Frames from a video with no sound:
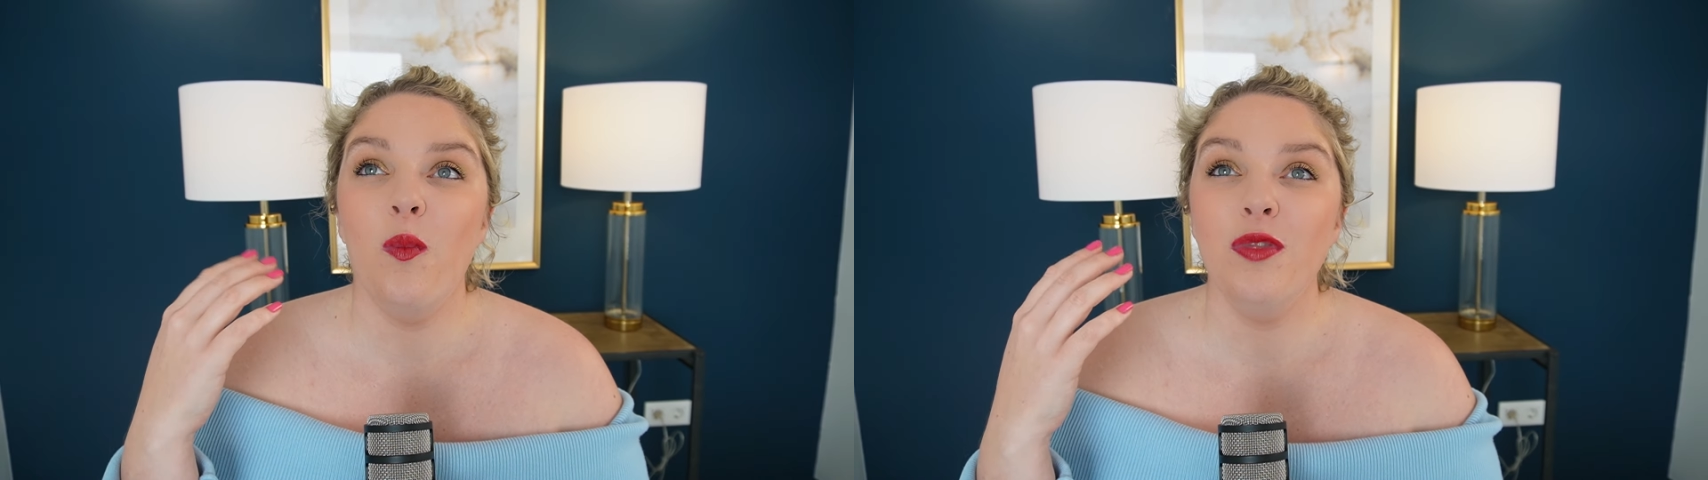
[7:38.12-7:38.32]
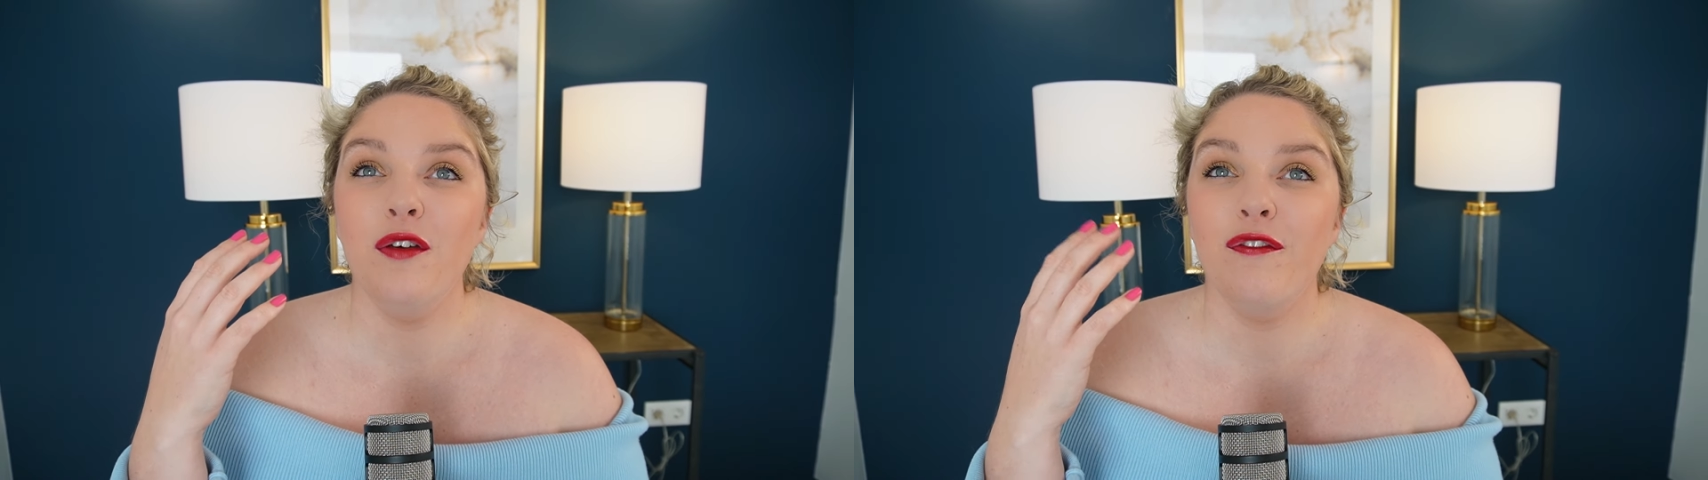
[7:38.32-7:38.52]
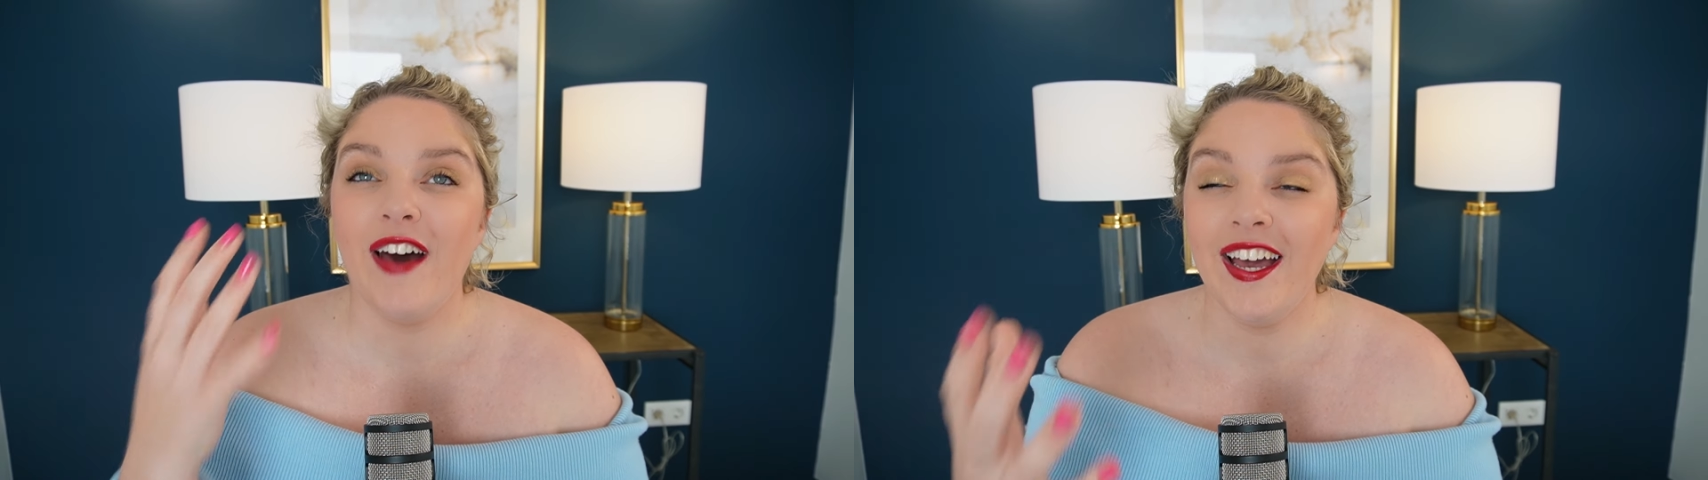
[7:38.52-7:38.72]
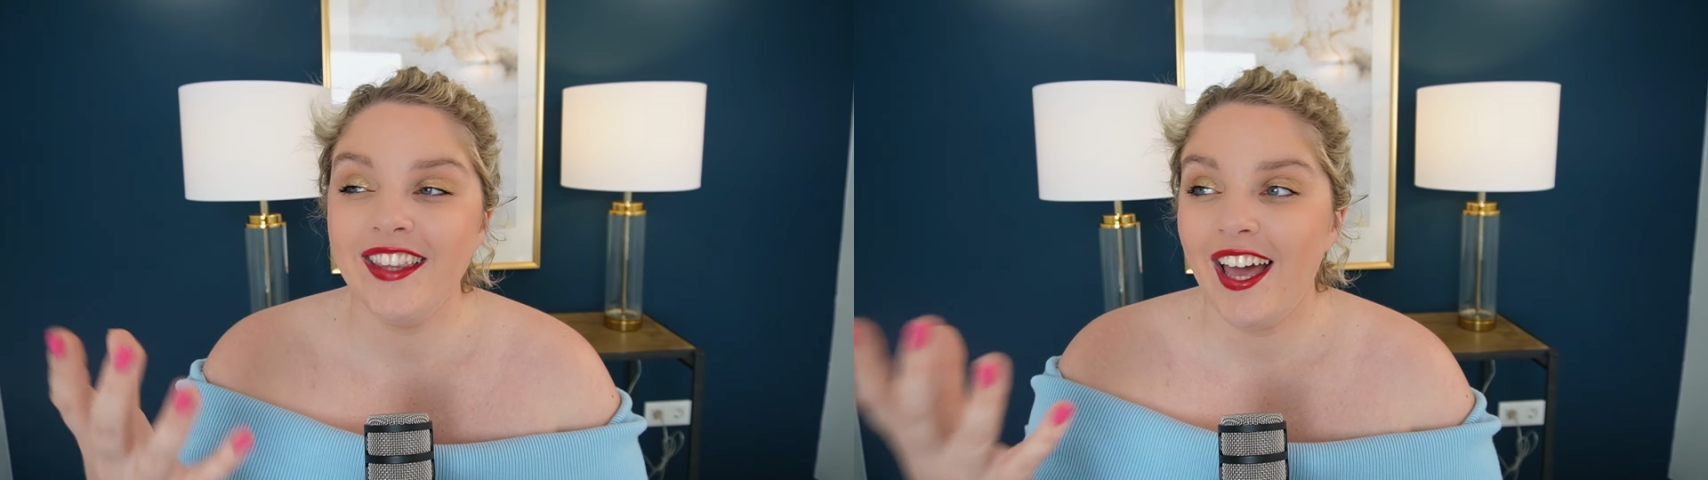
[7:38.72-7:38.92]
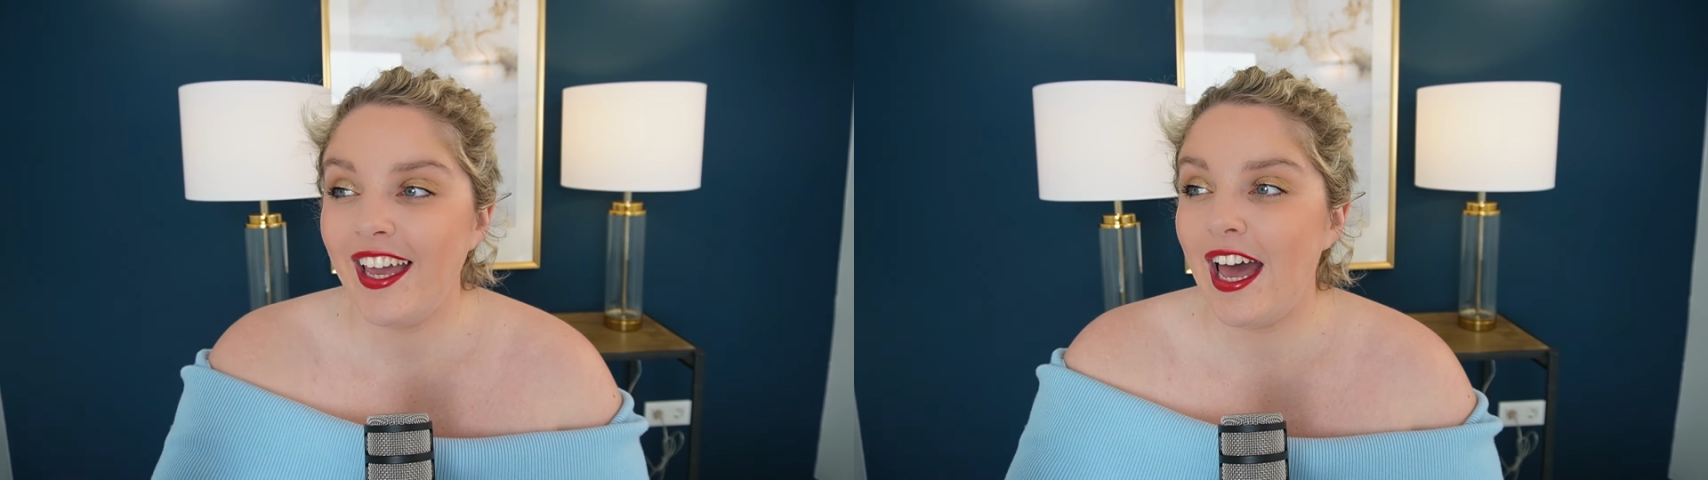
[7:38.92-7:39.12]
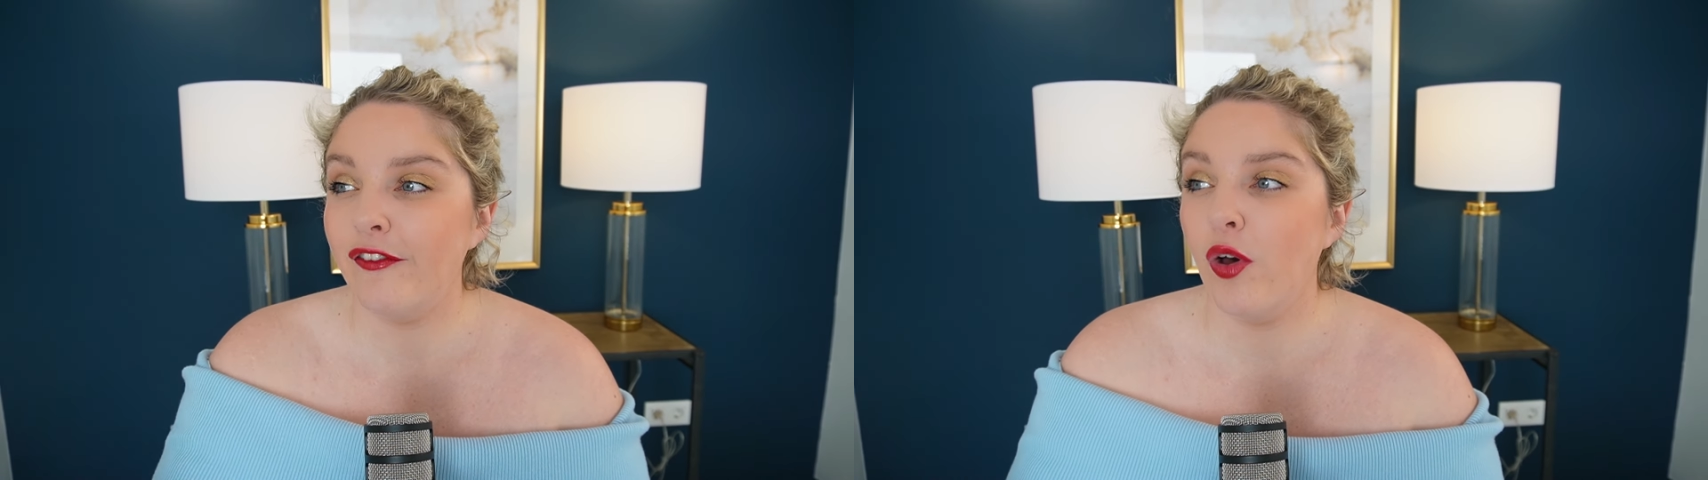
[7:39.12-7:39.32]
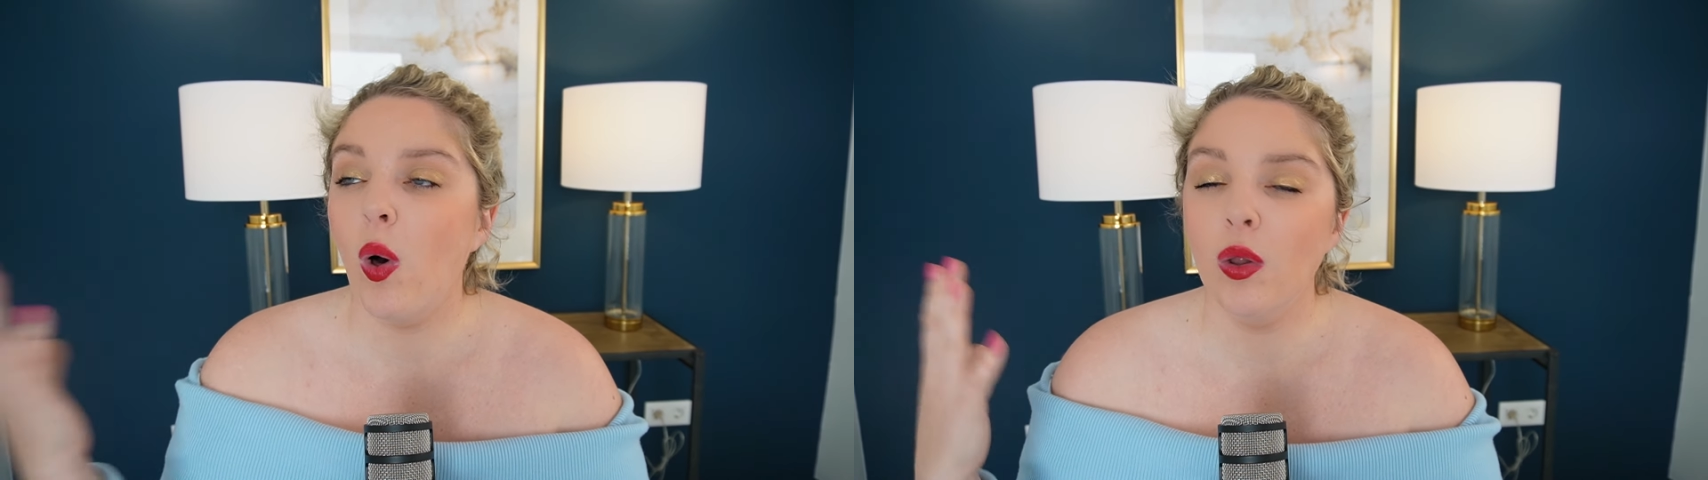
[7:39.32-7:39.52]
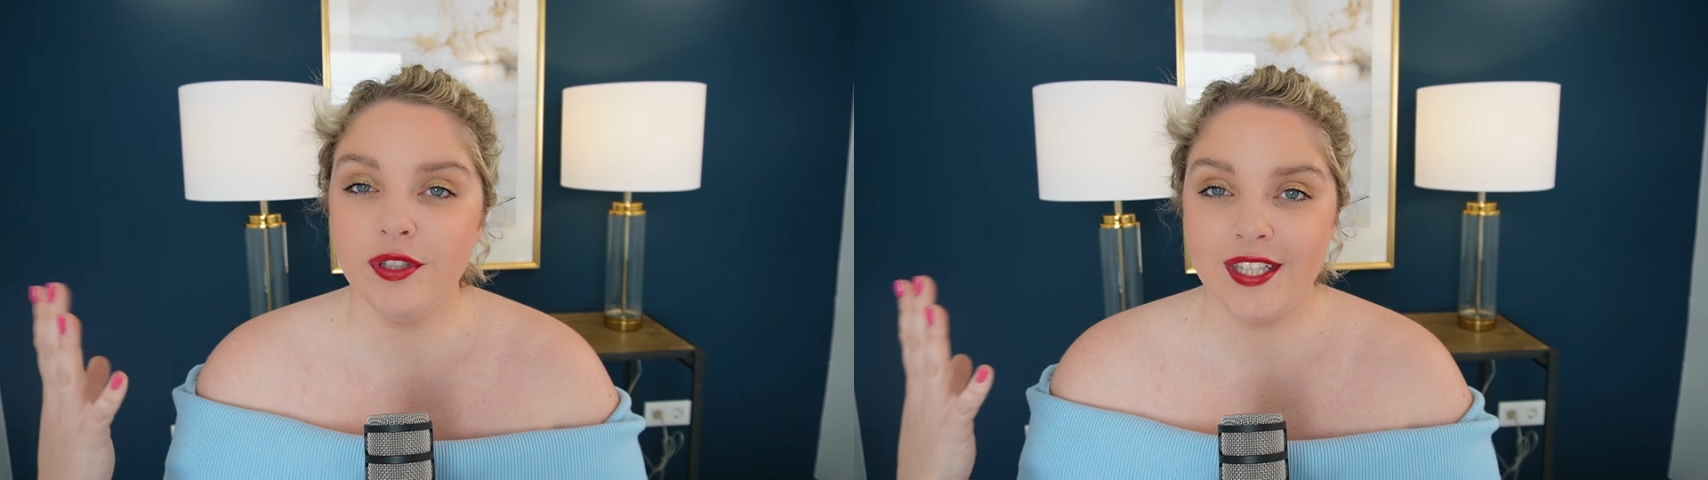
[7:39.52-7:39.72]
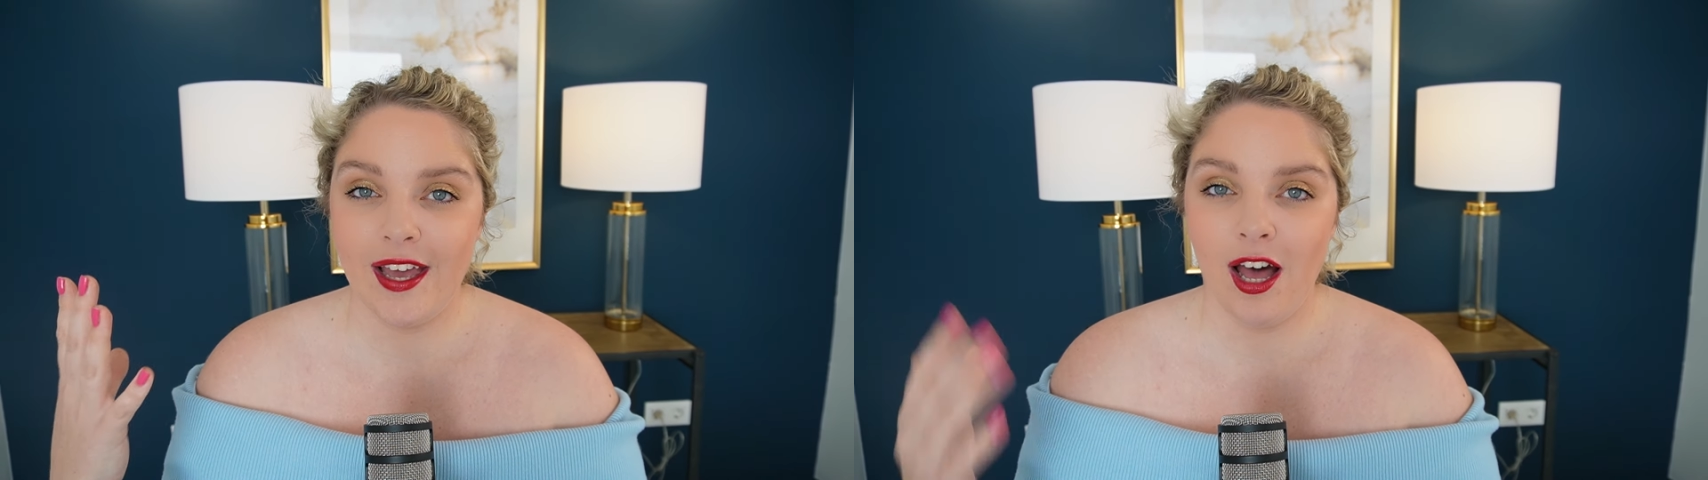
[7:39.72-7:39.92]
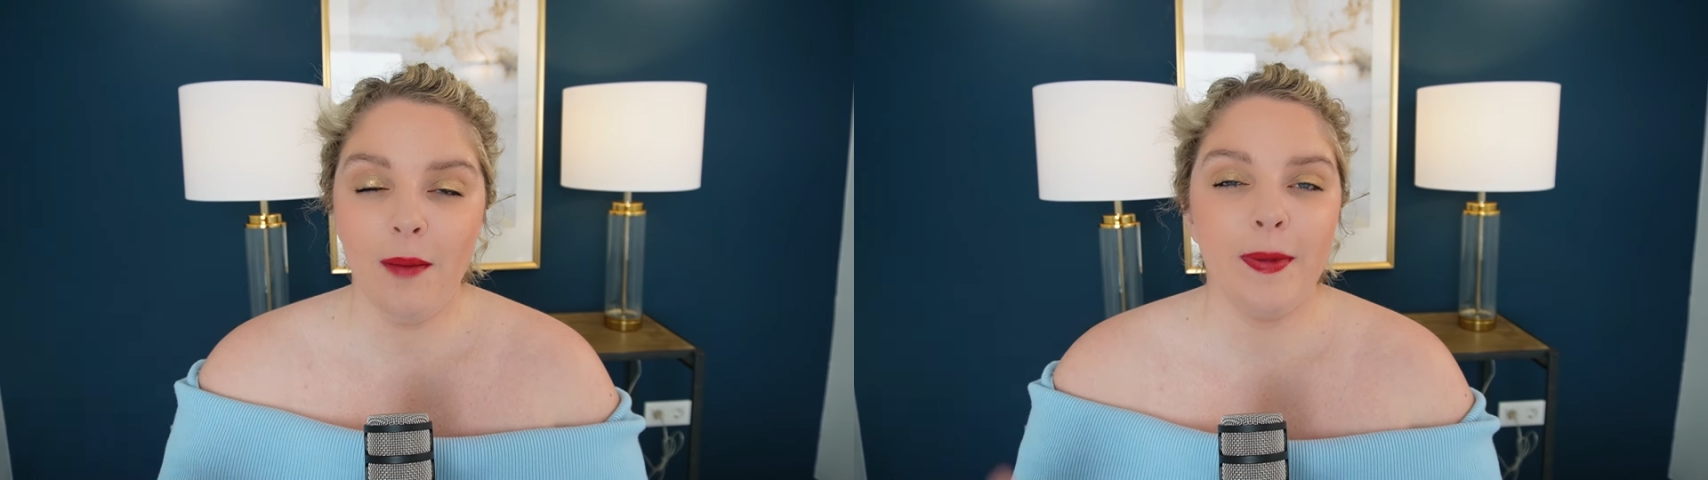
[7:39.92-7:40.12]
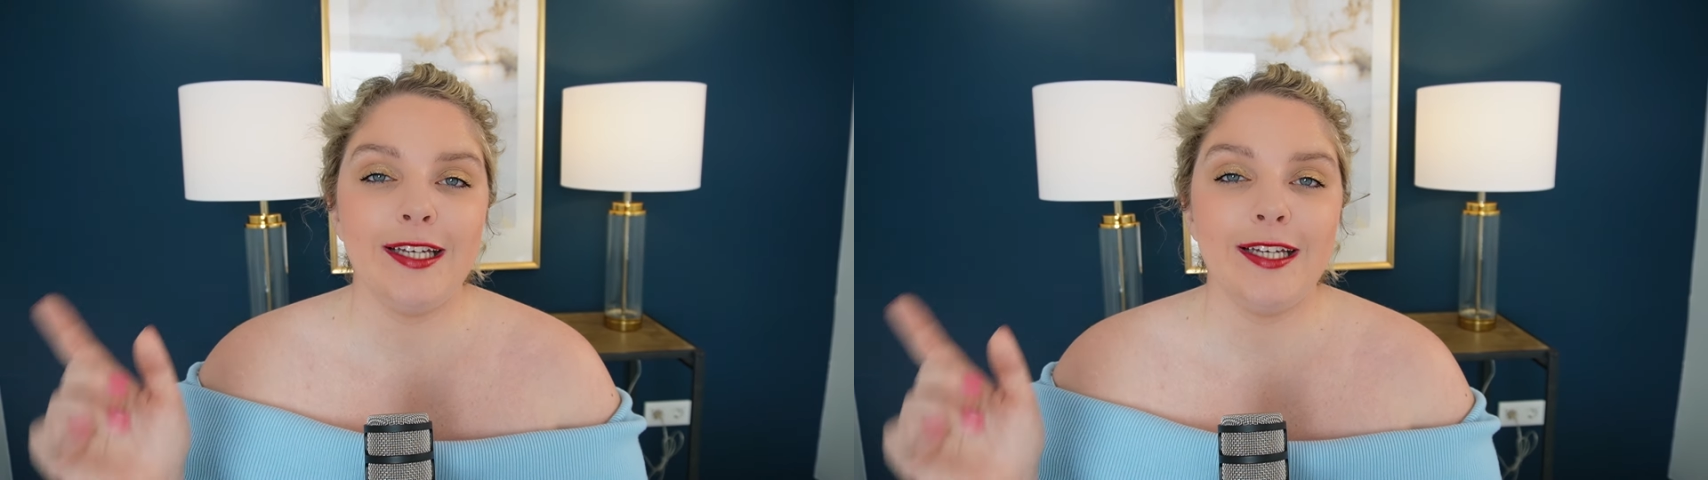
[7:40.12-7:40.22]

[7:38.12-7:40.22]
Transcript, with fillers: The fact that I have it all set up,